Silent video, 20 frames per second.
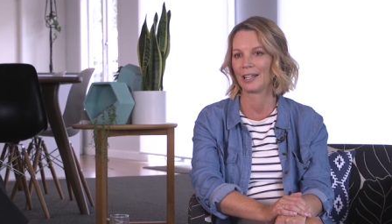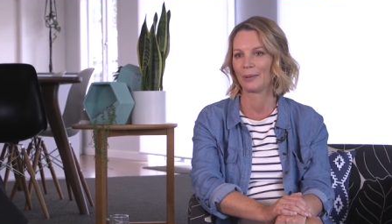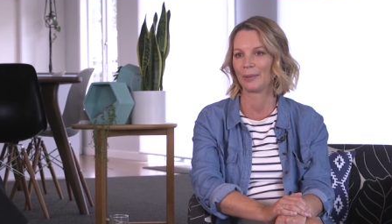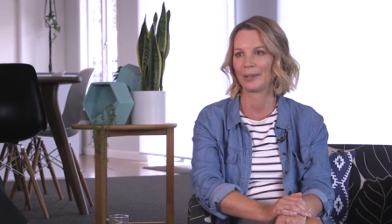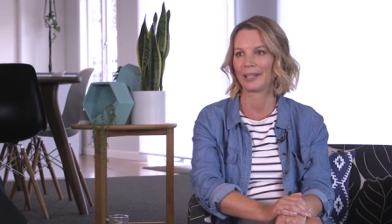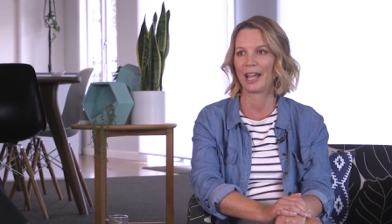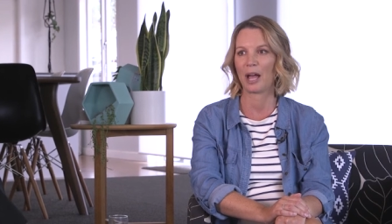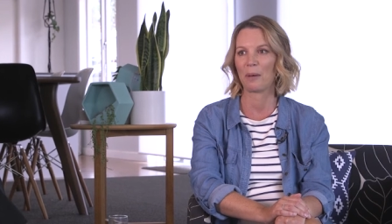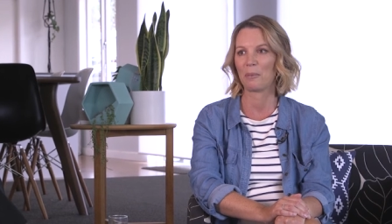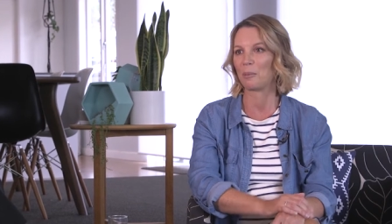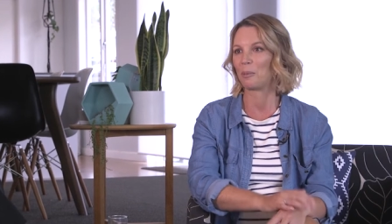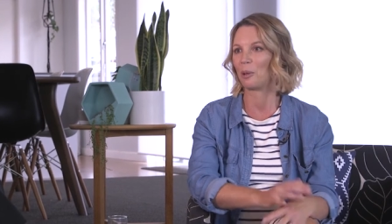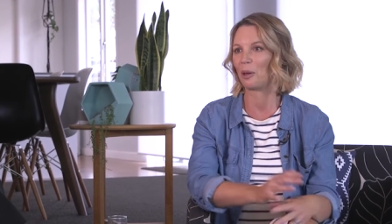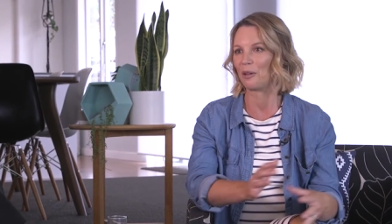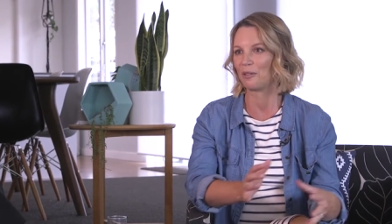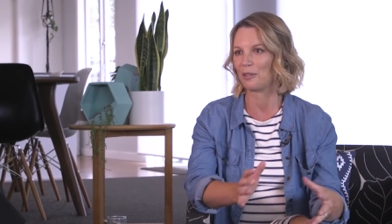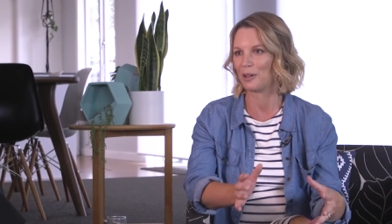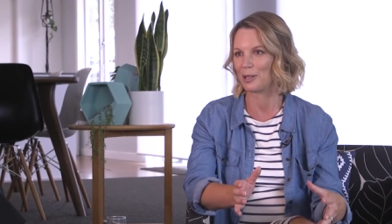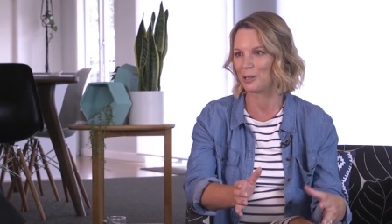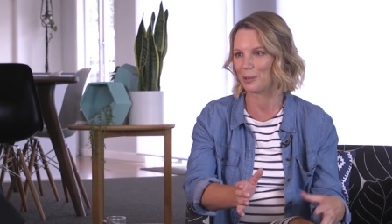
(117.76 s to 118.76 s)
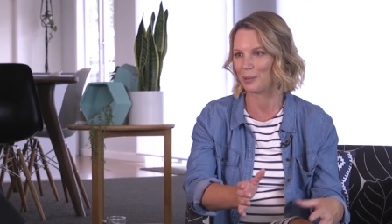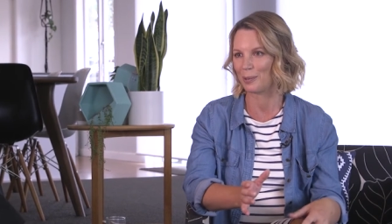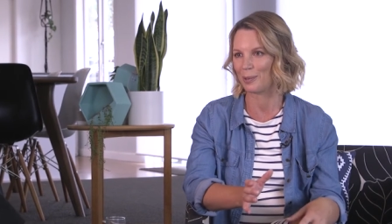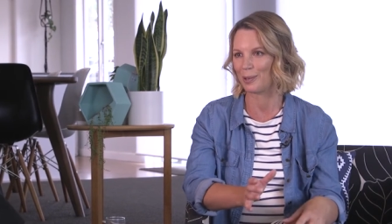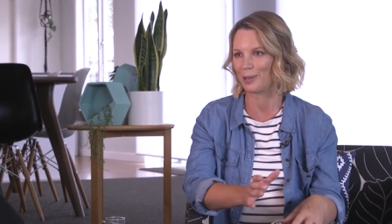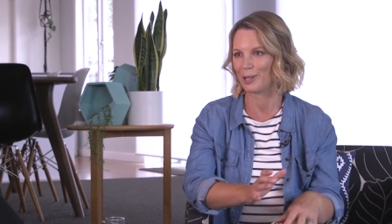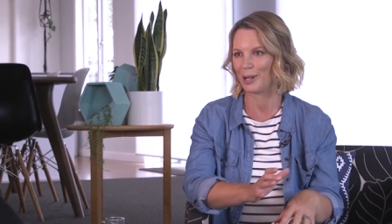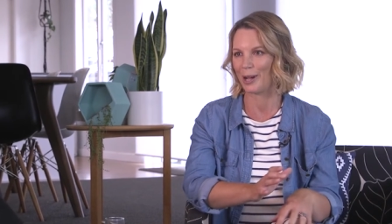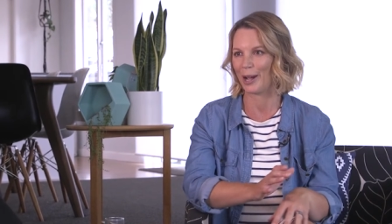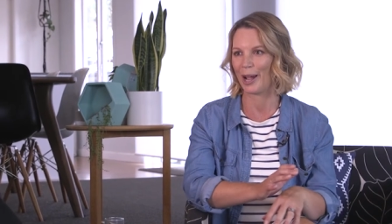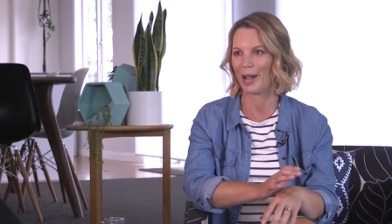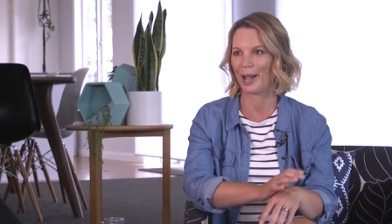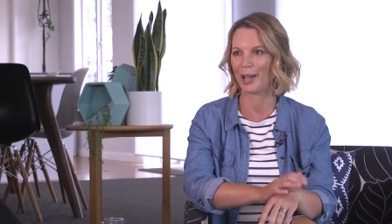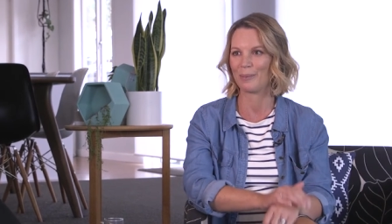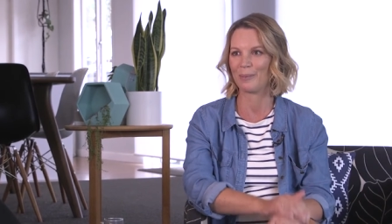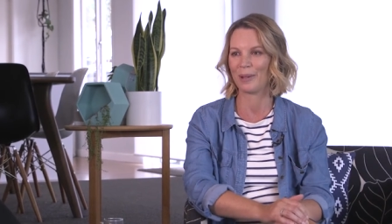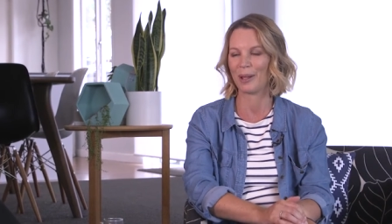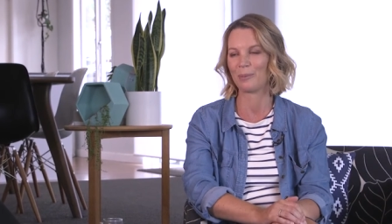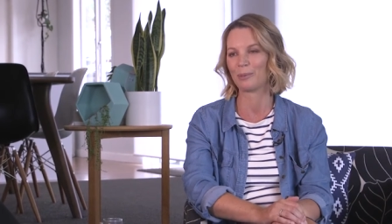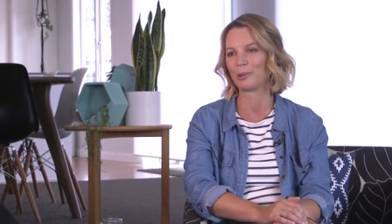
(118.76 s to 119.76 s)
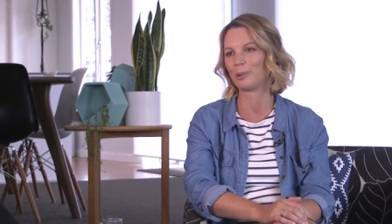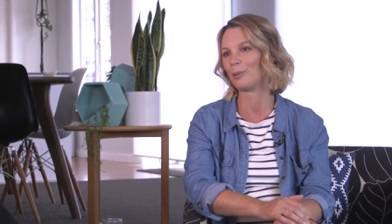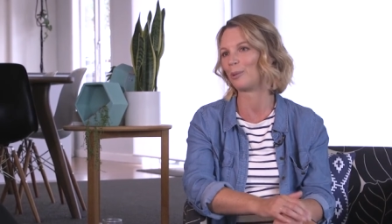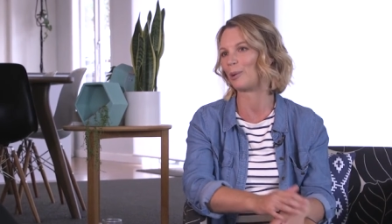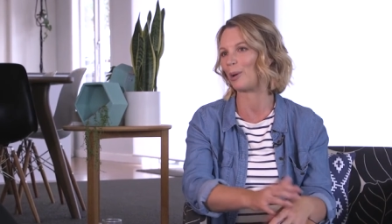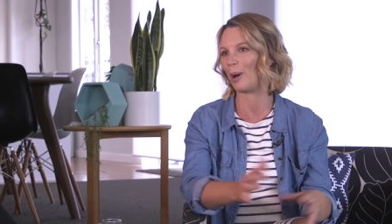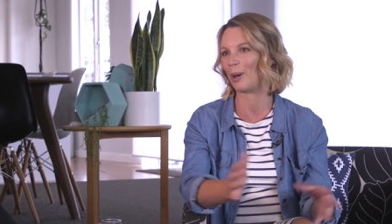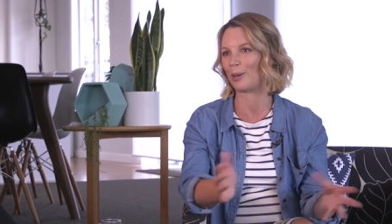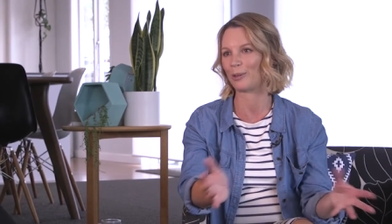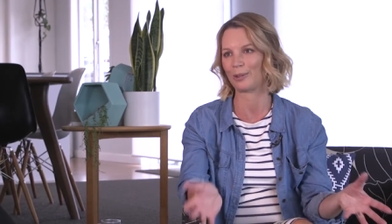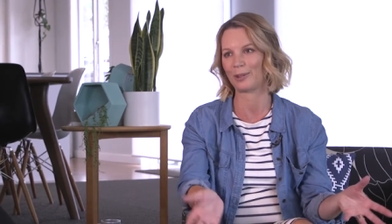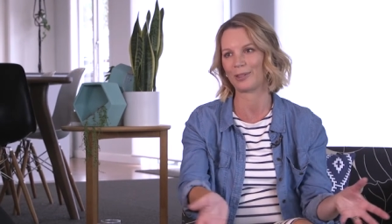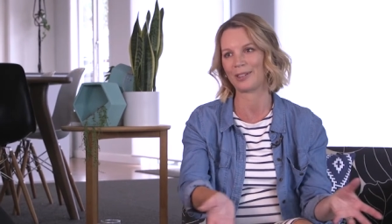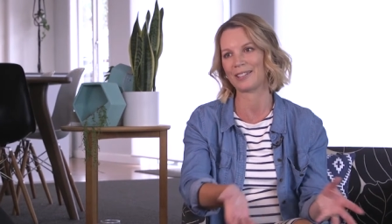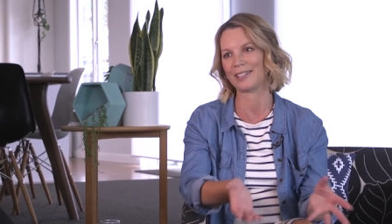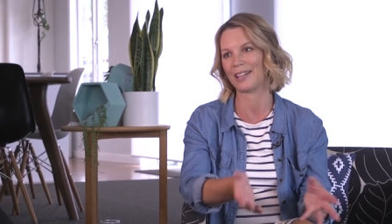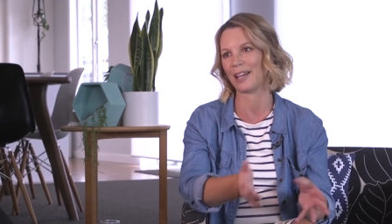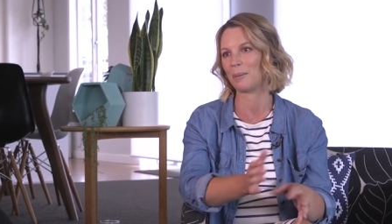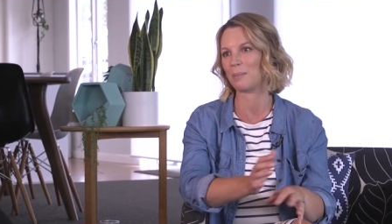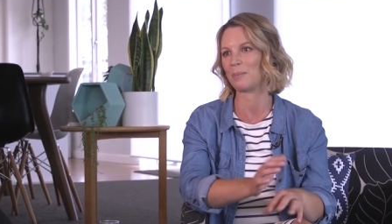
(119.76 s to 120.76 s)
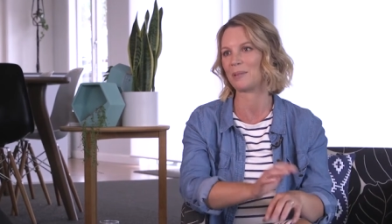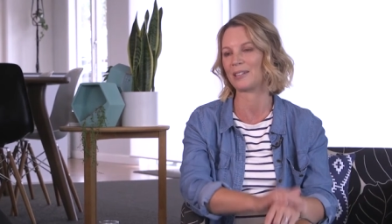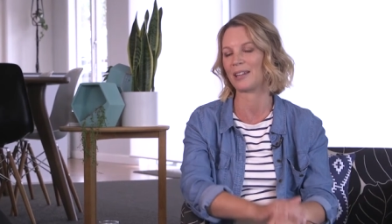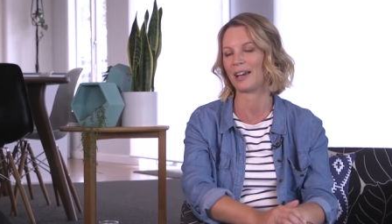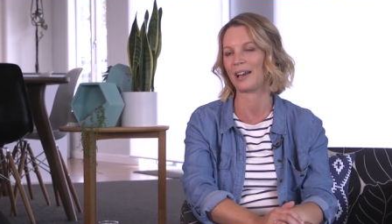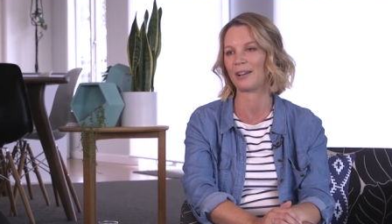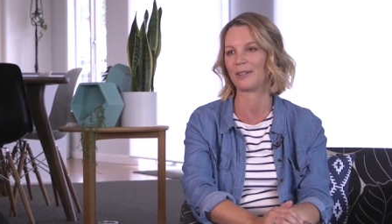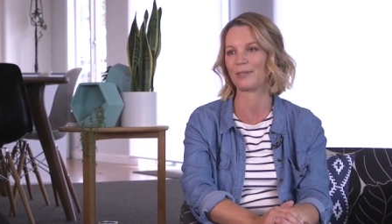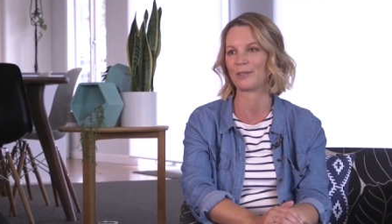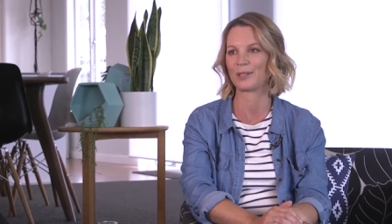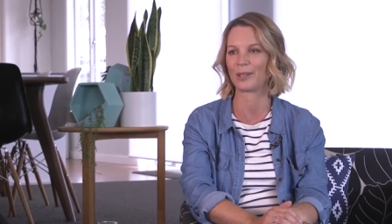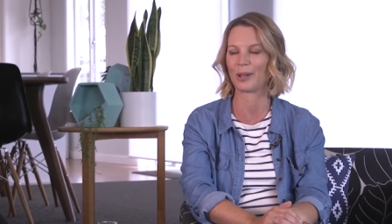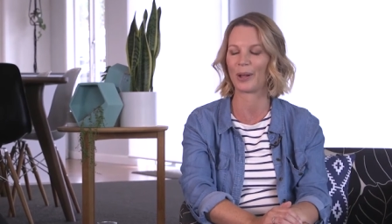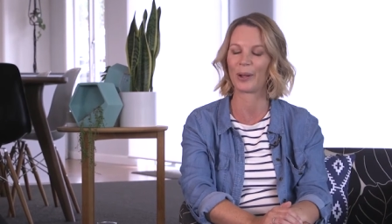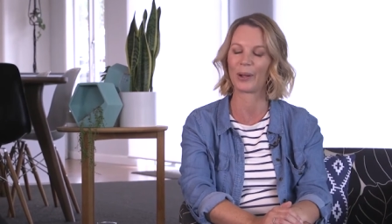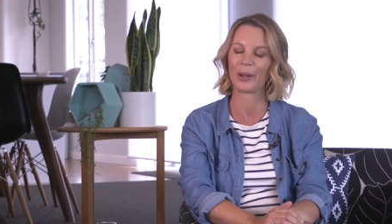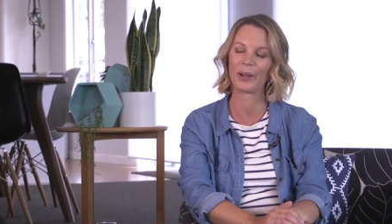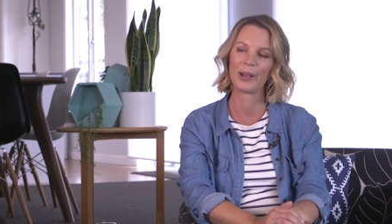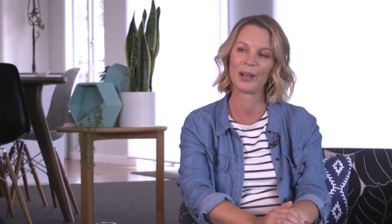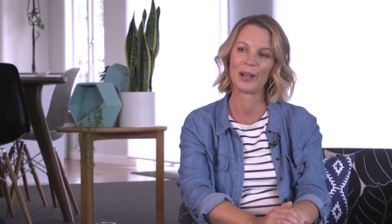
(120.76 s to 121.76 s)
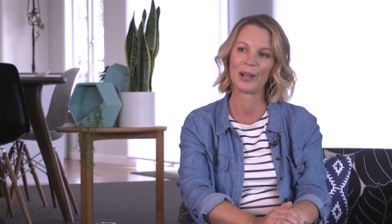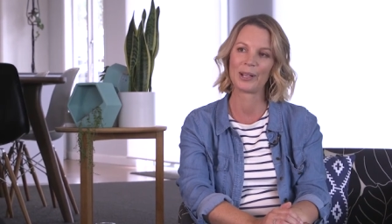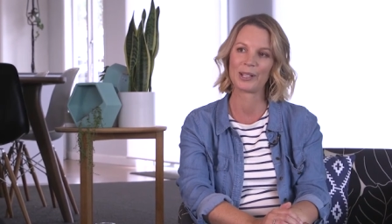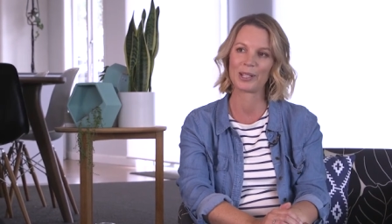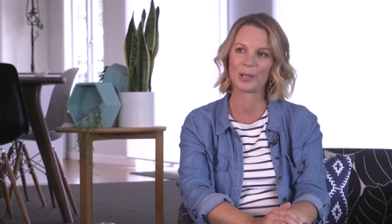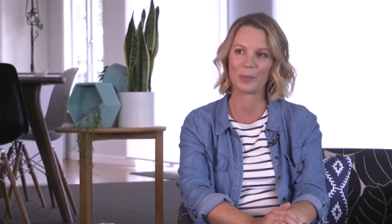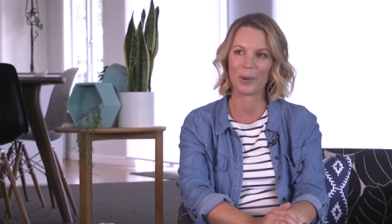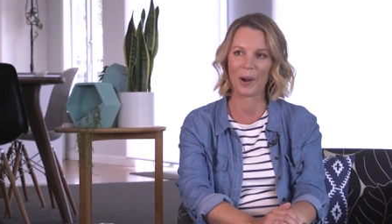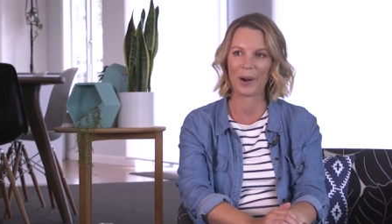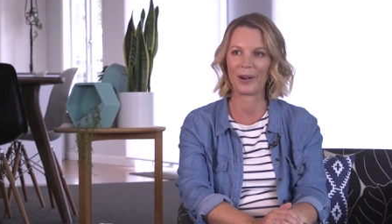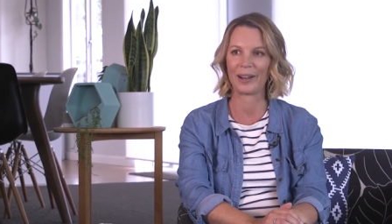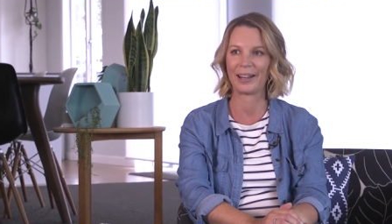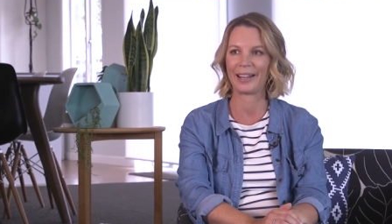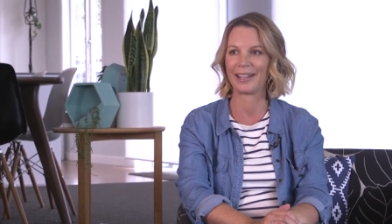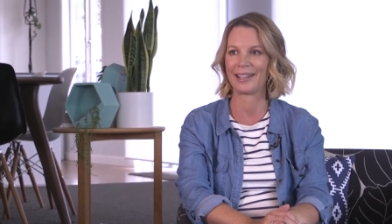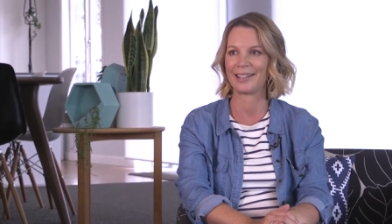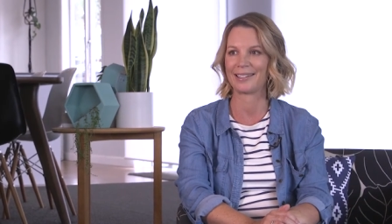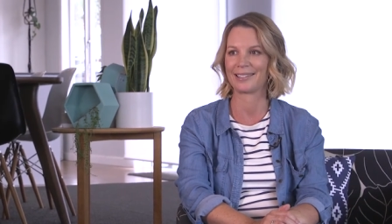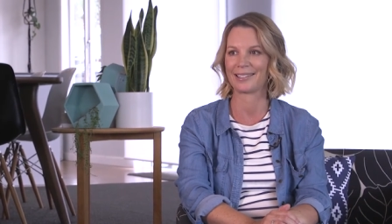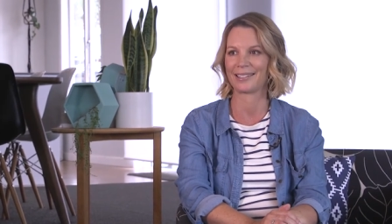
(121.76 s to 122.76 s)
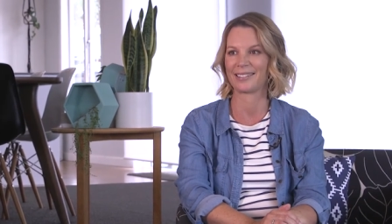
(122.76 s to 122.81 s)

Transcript: we can't be perfect all the time and we're all going through the same stuff. So to worry less